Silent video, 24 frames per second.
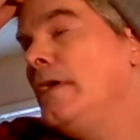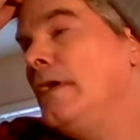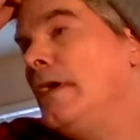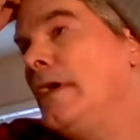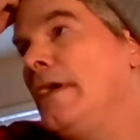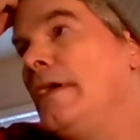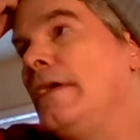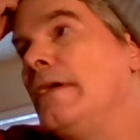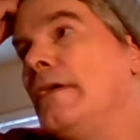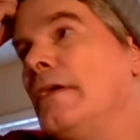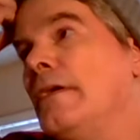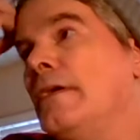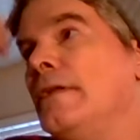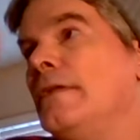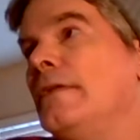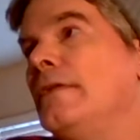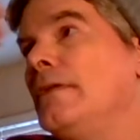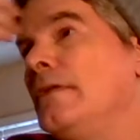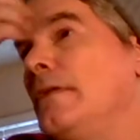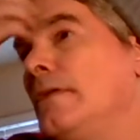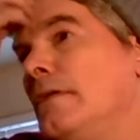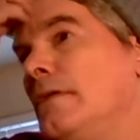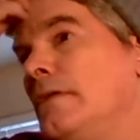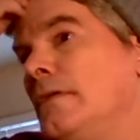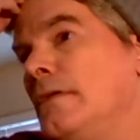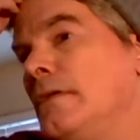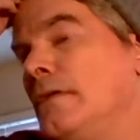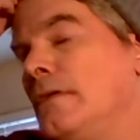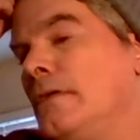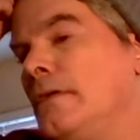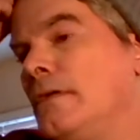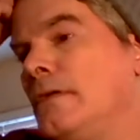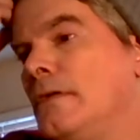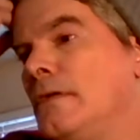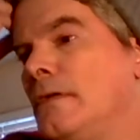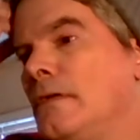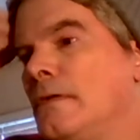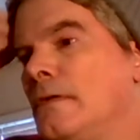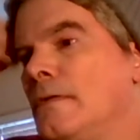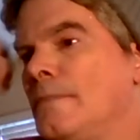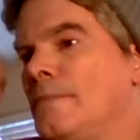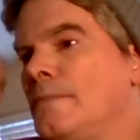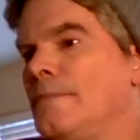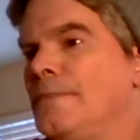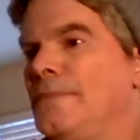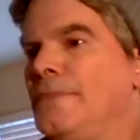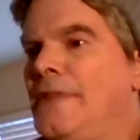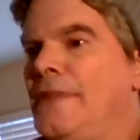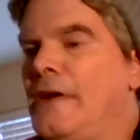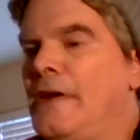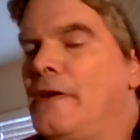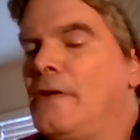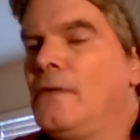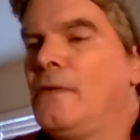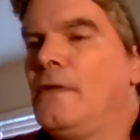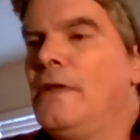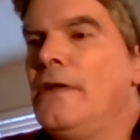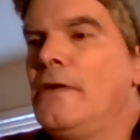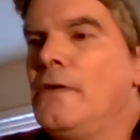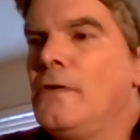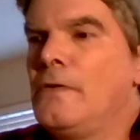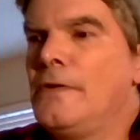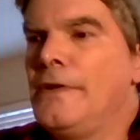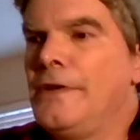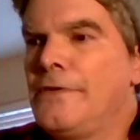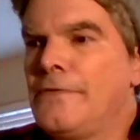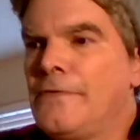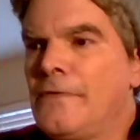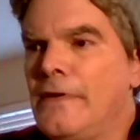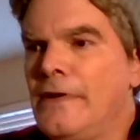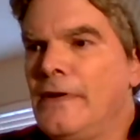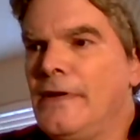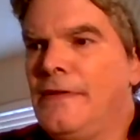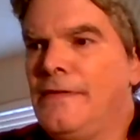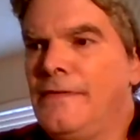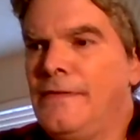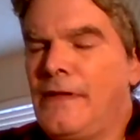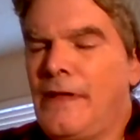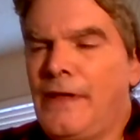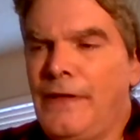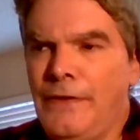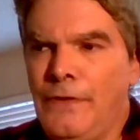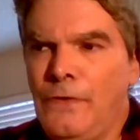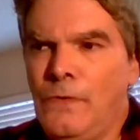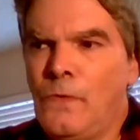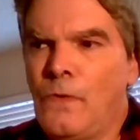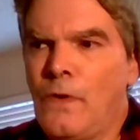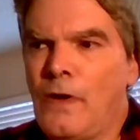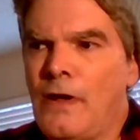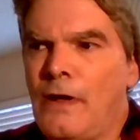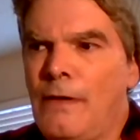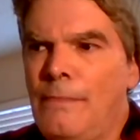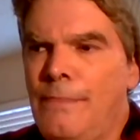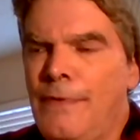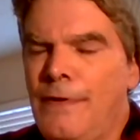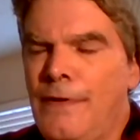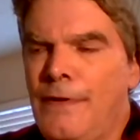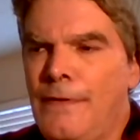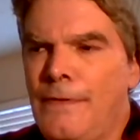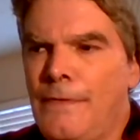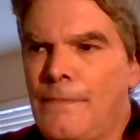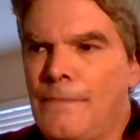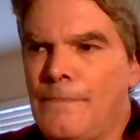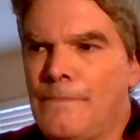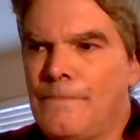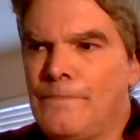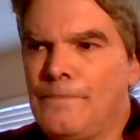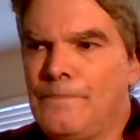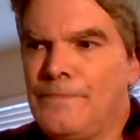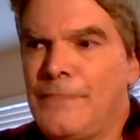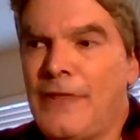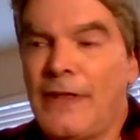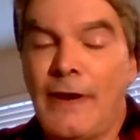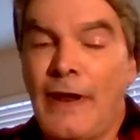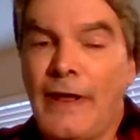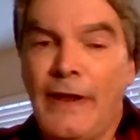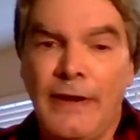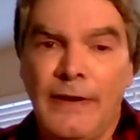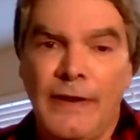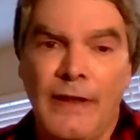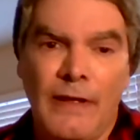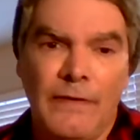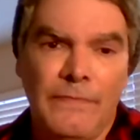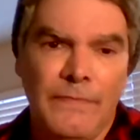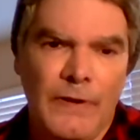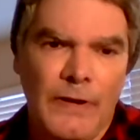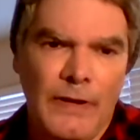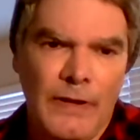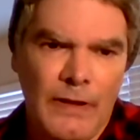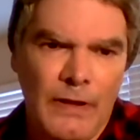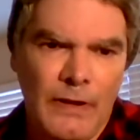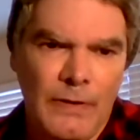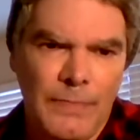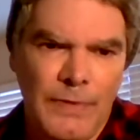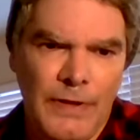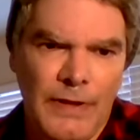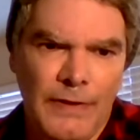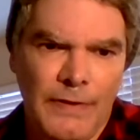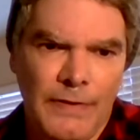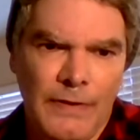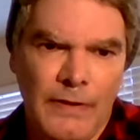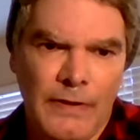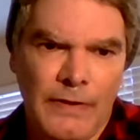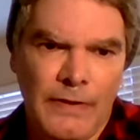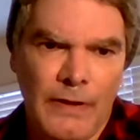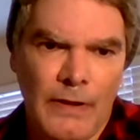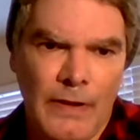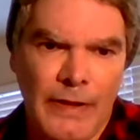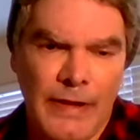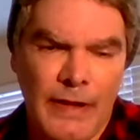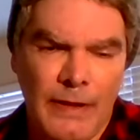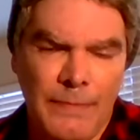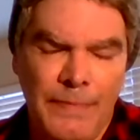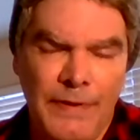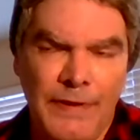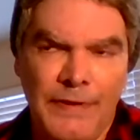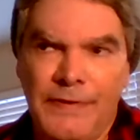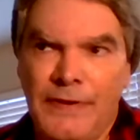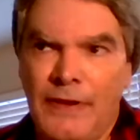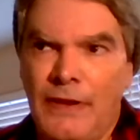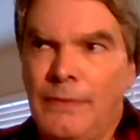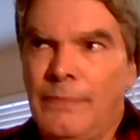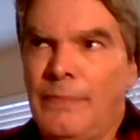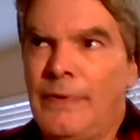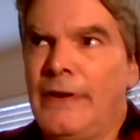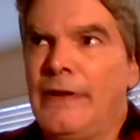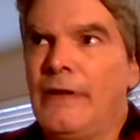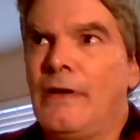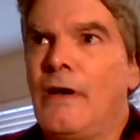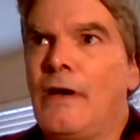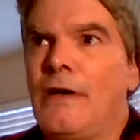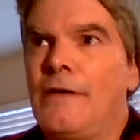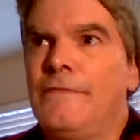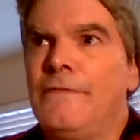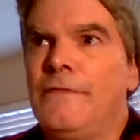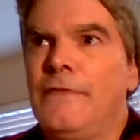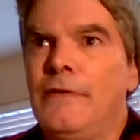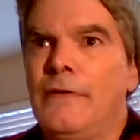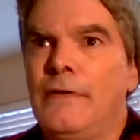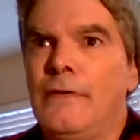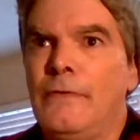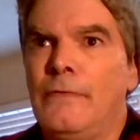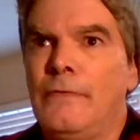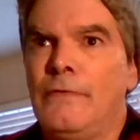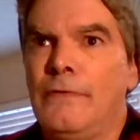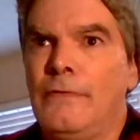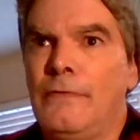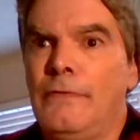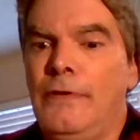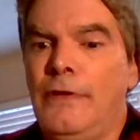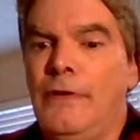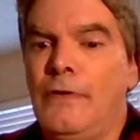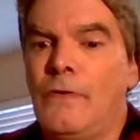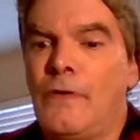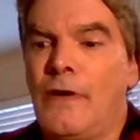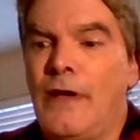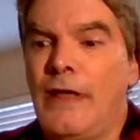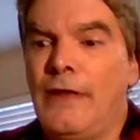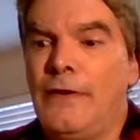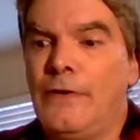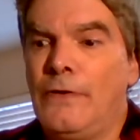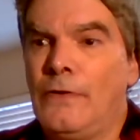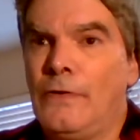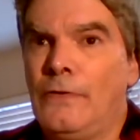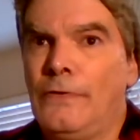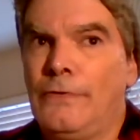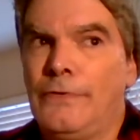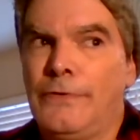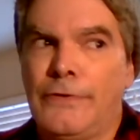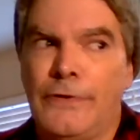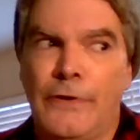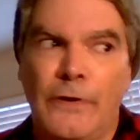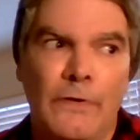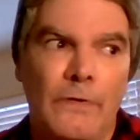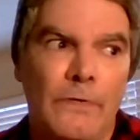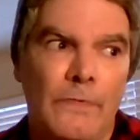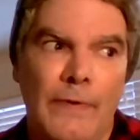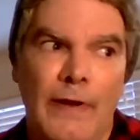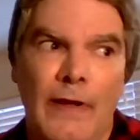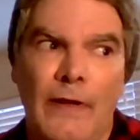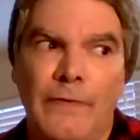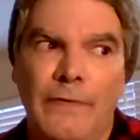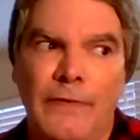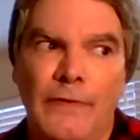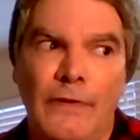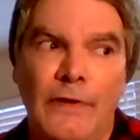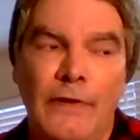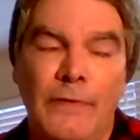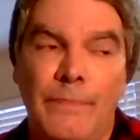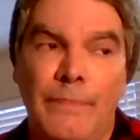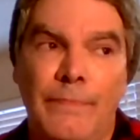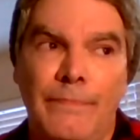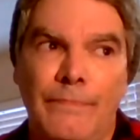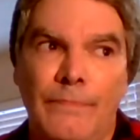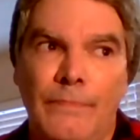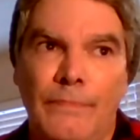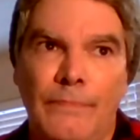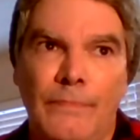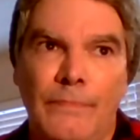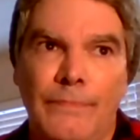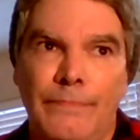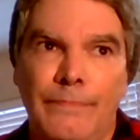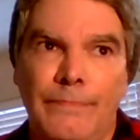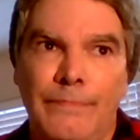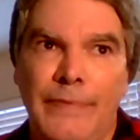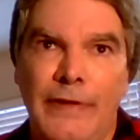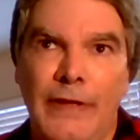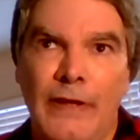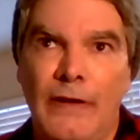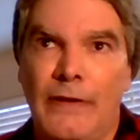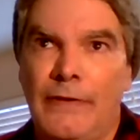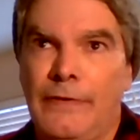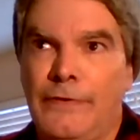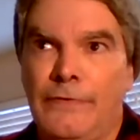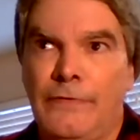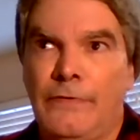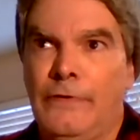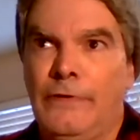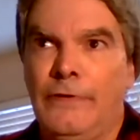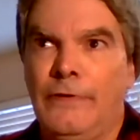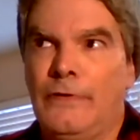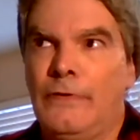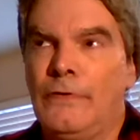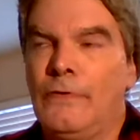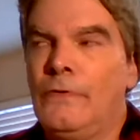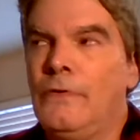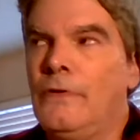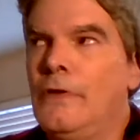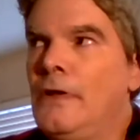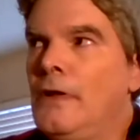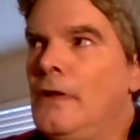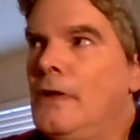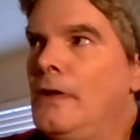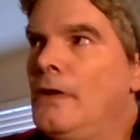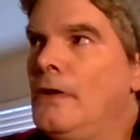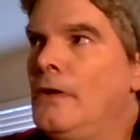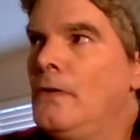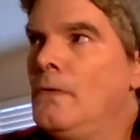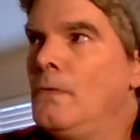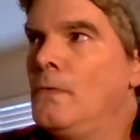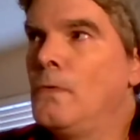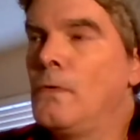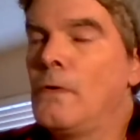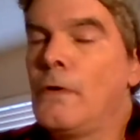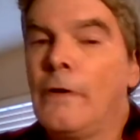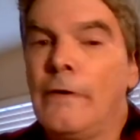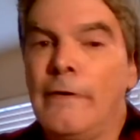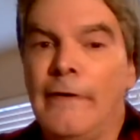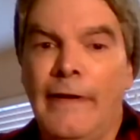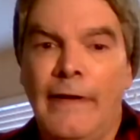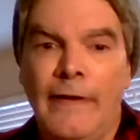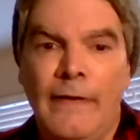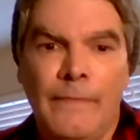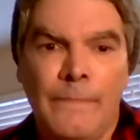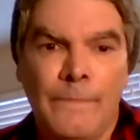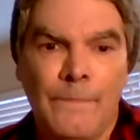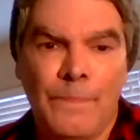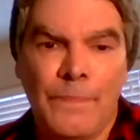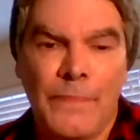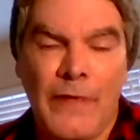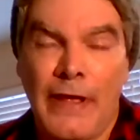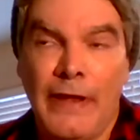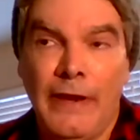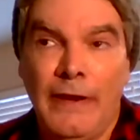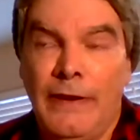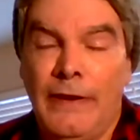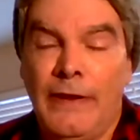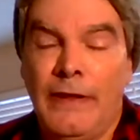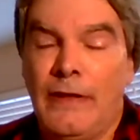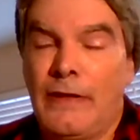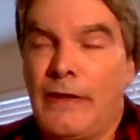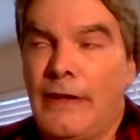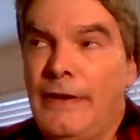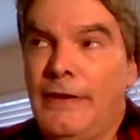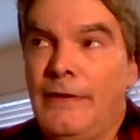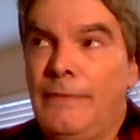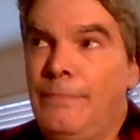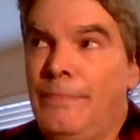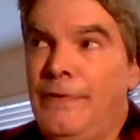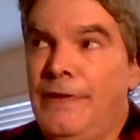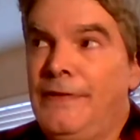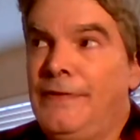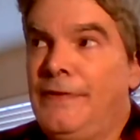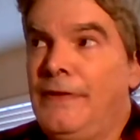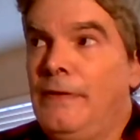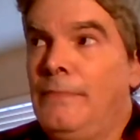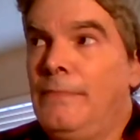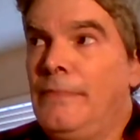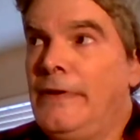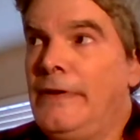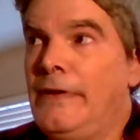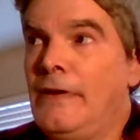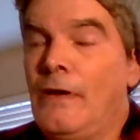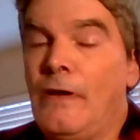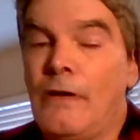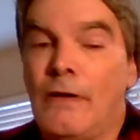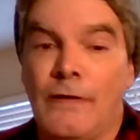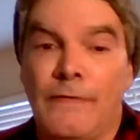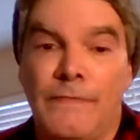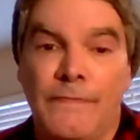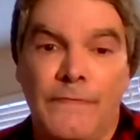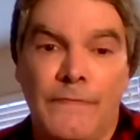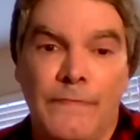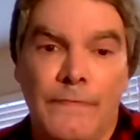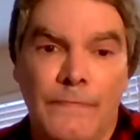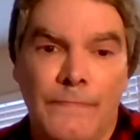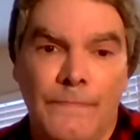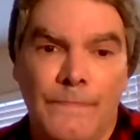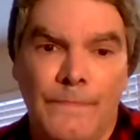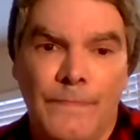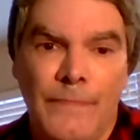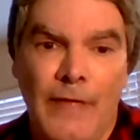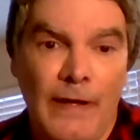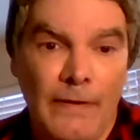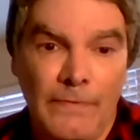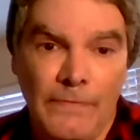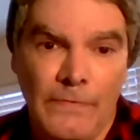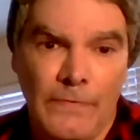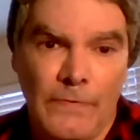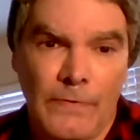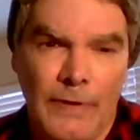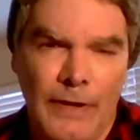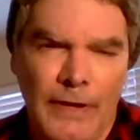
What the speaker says: And they're literally trying to set you up. And I didn't have any enemies. It's not like I pissed anybody off to, I had to turn around and look behind, worry. I didn't piss anybody off ever.